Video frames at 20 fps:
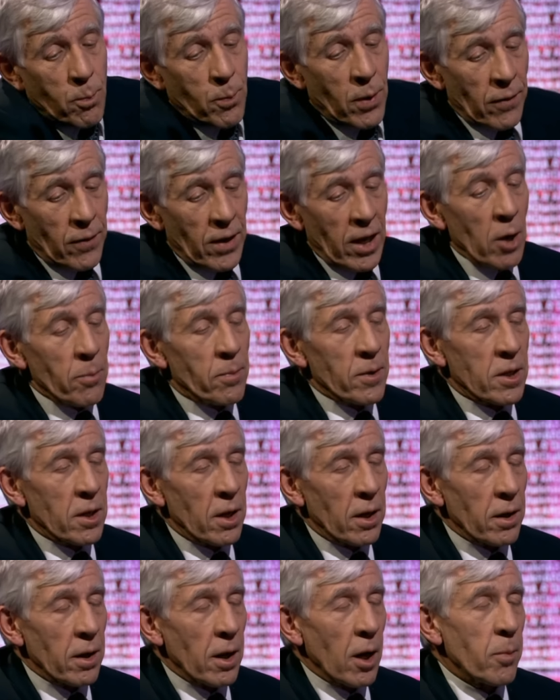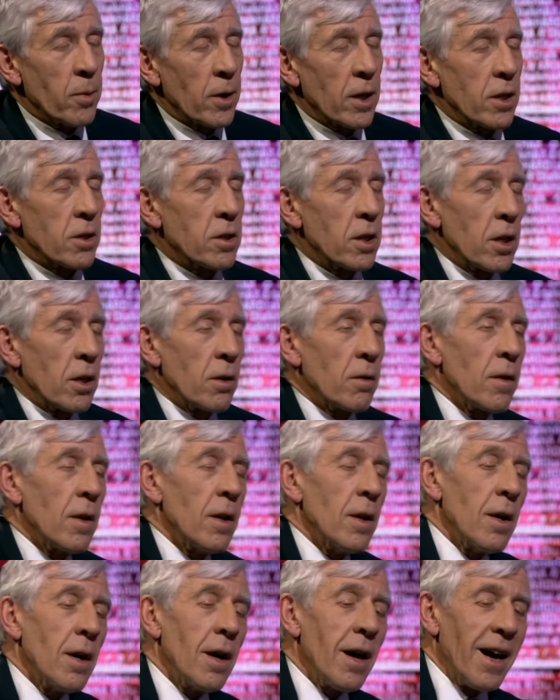perfectly openly to you
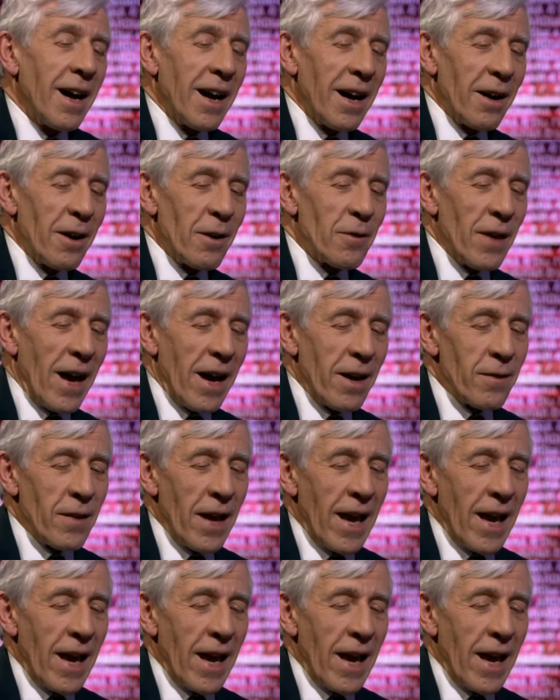that